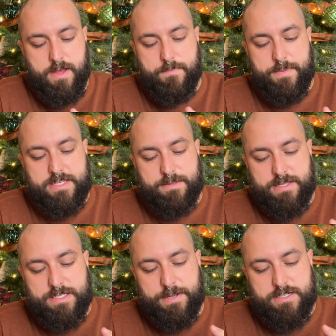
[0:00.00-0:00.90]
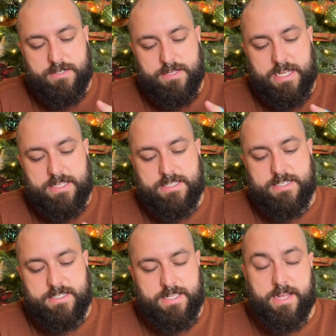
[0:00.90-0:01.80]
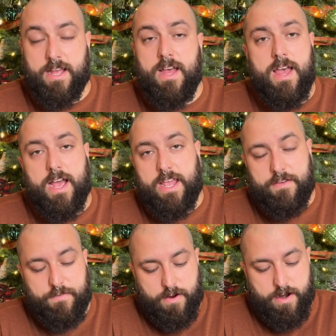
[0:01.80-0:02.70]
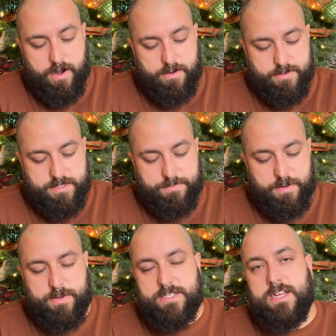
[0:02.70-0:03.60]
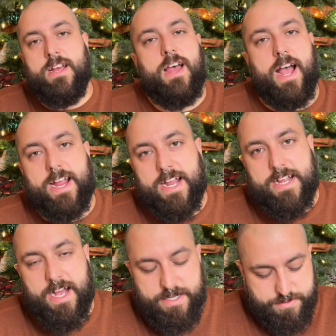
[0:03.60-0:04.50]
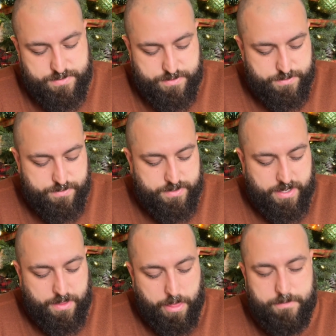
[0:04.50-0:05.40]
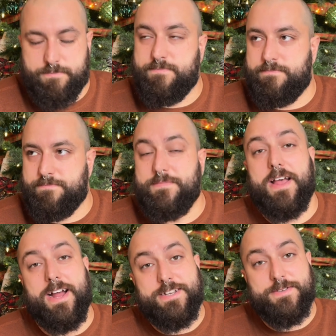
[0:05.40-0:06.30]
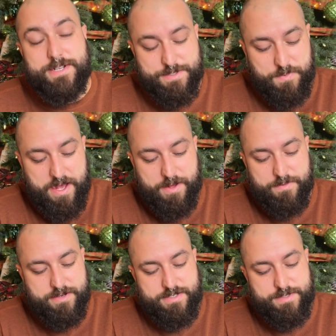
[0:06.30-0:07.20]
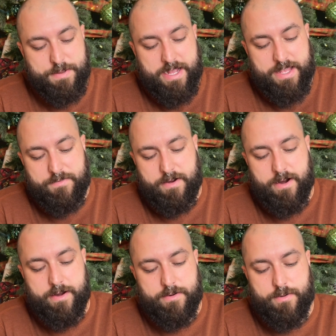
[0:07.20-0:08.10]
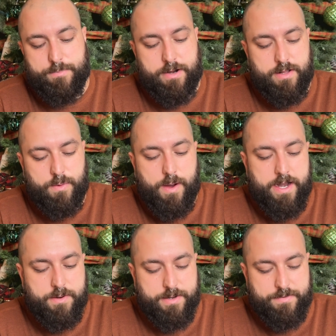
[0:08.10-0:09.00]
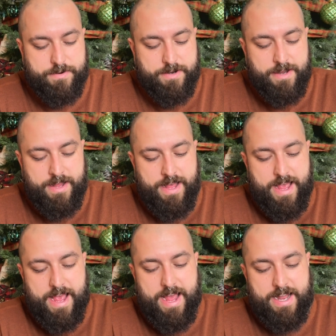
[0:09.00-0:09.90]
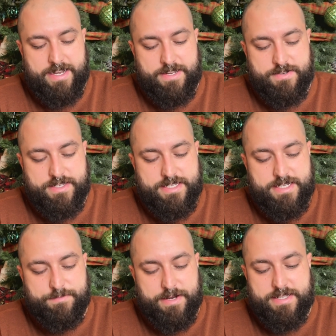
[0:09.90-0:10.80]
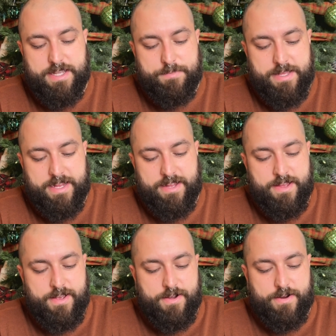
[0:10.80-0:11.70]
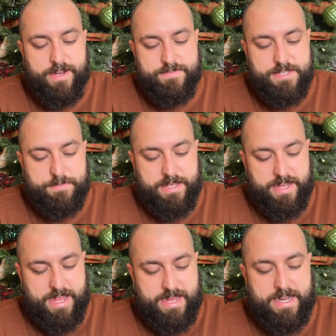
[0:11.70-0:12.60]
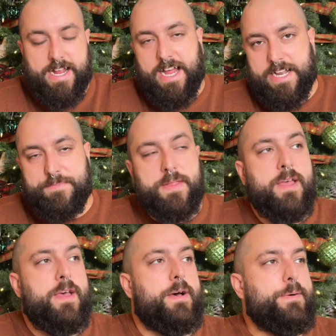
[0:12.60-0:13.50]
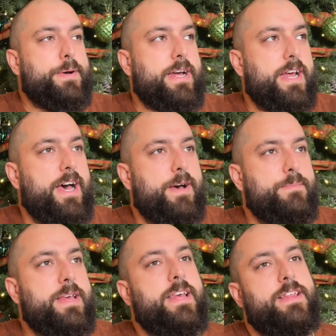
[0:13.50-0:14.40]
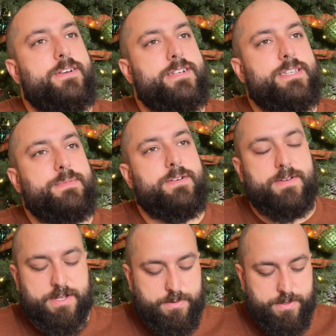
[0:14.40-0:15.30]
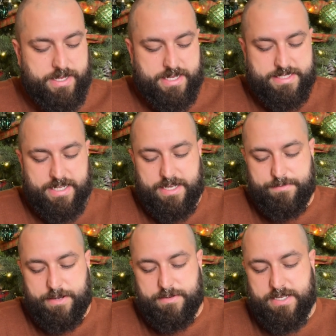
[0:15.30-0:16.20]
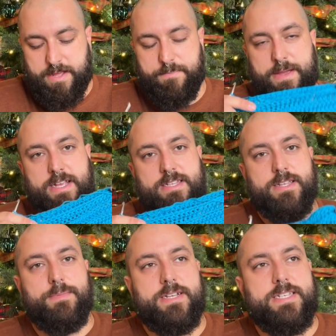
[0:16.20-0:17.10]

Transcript: make something special that isn't just like a gift card or something, which I get it. I do too. I do it as well, where you just buy a gift card or a bottle of wine or whatever, and you just need to bring something or gift something, and I get it. But there is something really cool, like I said, about making something